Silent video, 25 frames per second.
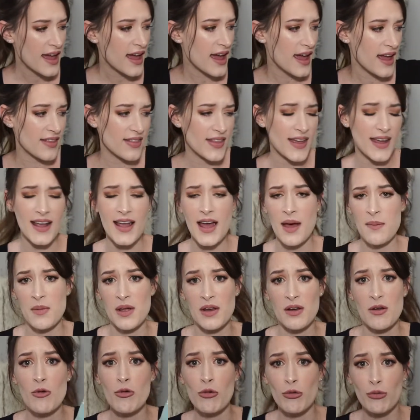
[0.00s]
and they come
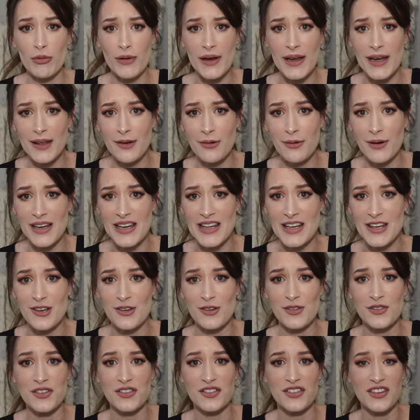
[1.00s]
in really
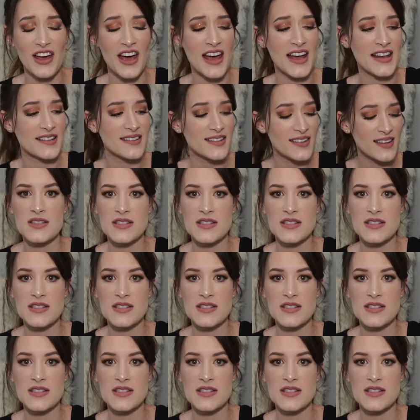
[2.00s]
cute designs.